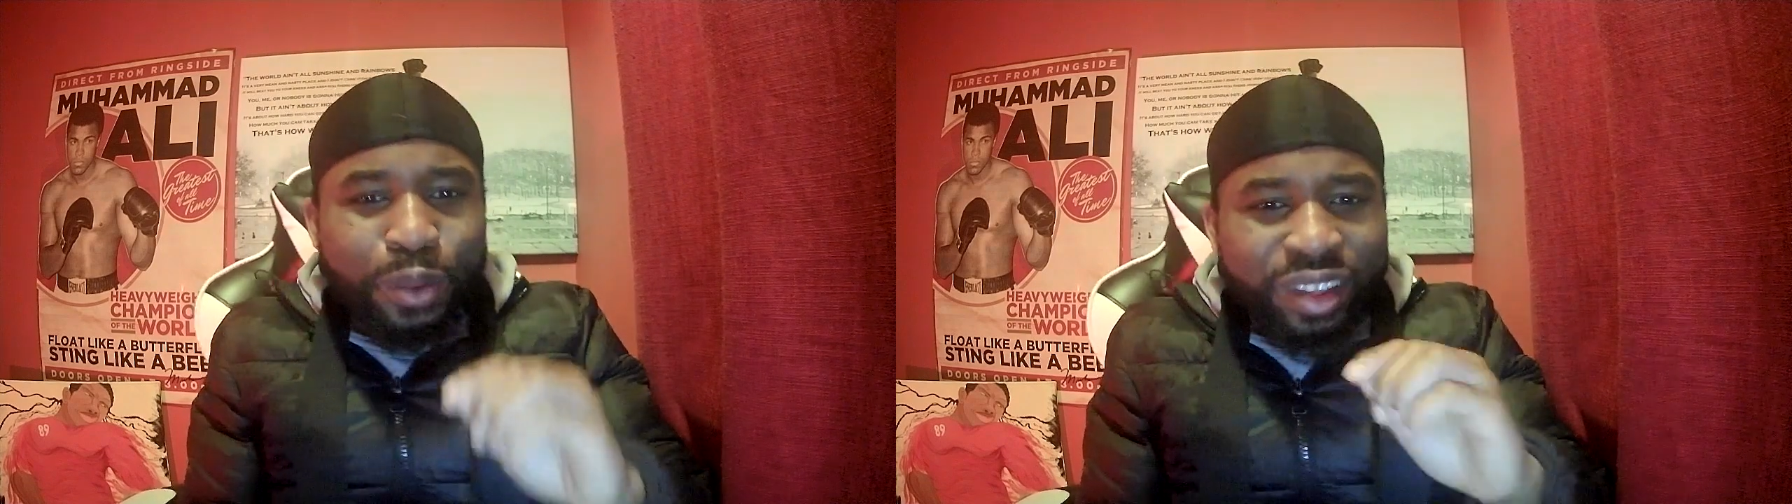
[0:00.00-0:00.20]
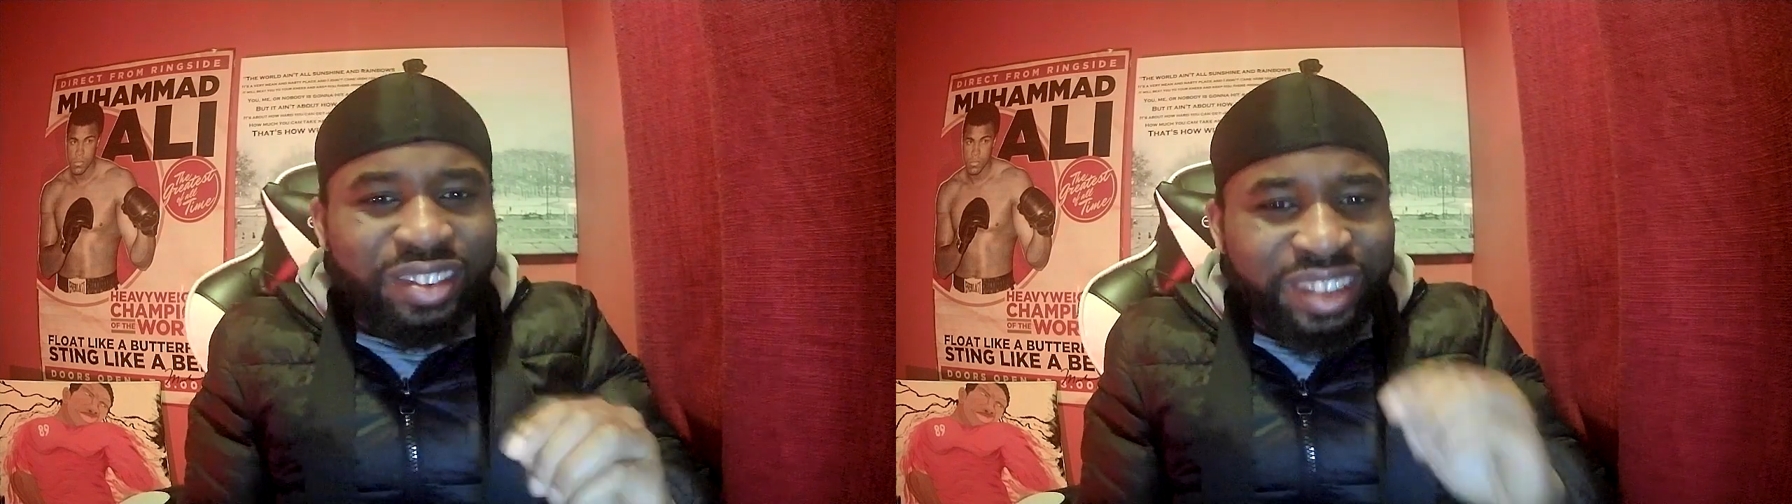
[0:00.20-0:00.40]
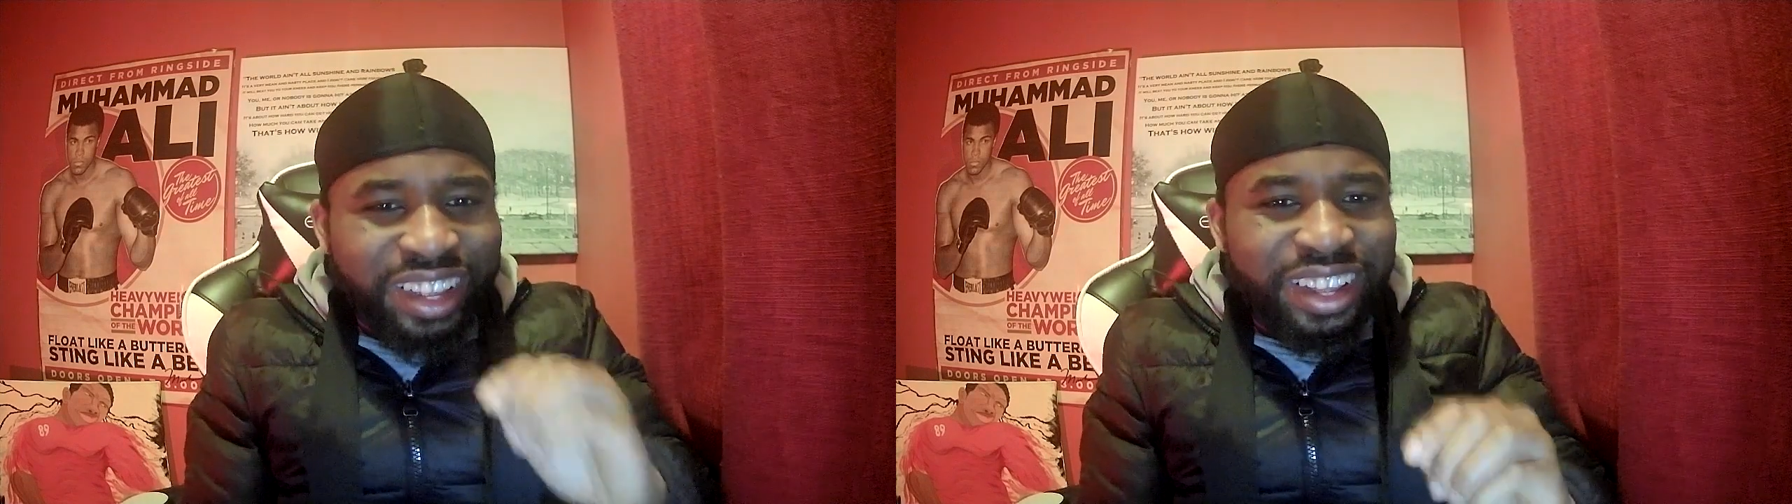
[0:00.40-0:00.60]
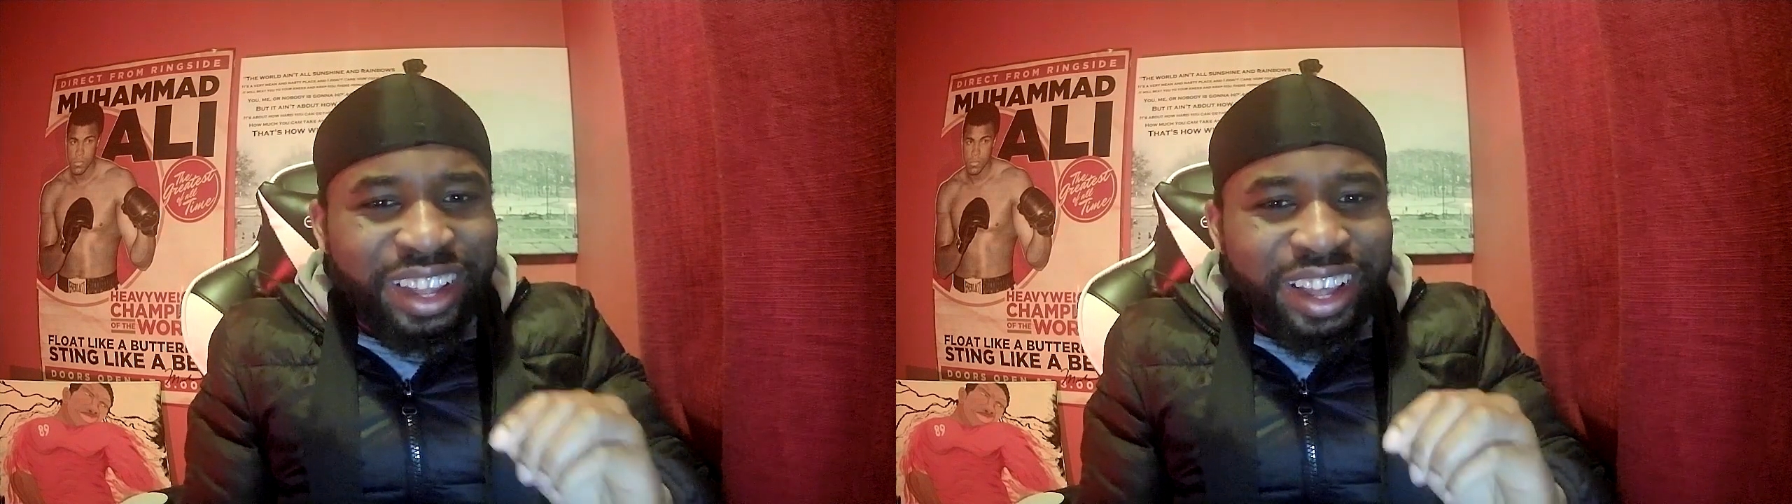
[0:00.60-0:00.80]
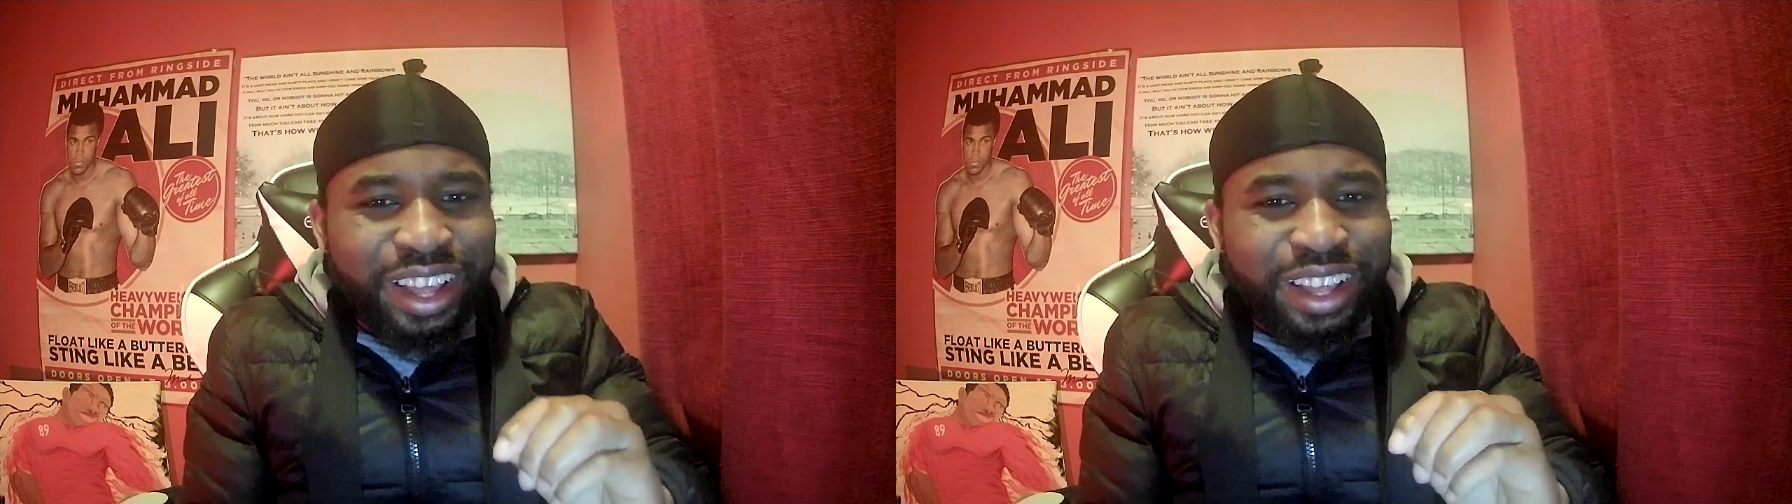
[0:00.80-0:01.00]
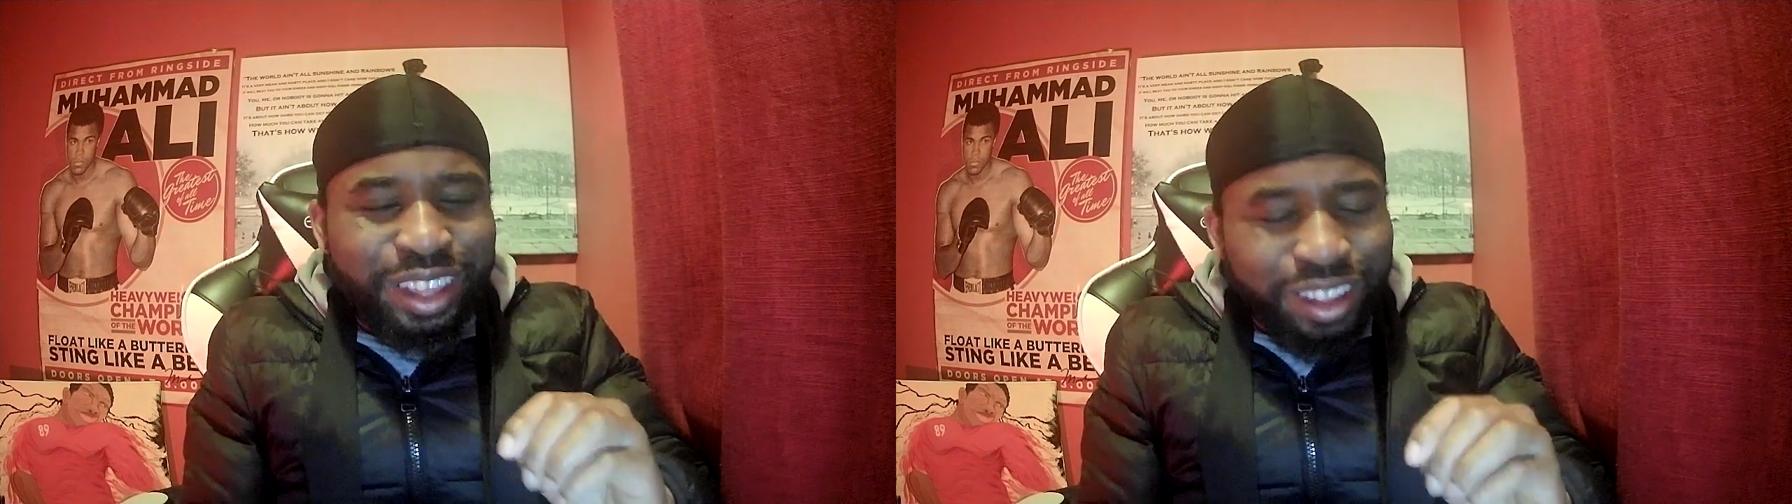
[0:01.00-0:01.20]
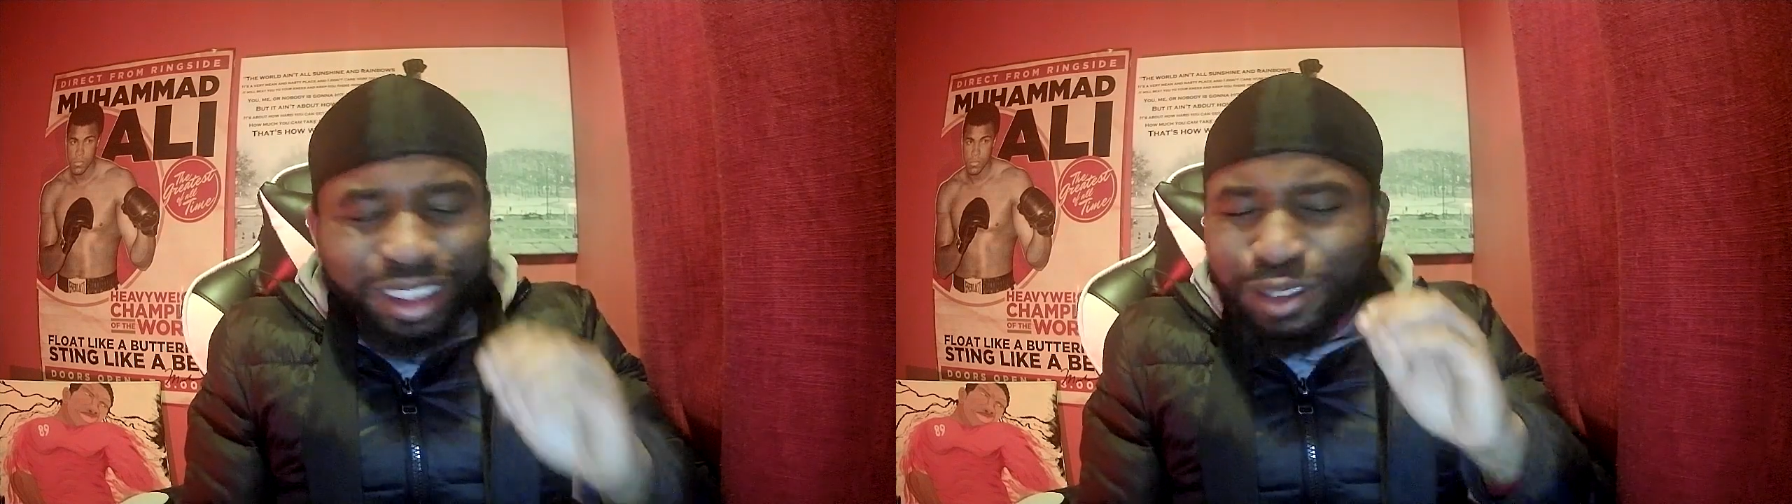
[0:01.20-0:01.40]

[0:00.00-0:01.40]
we see that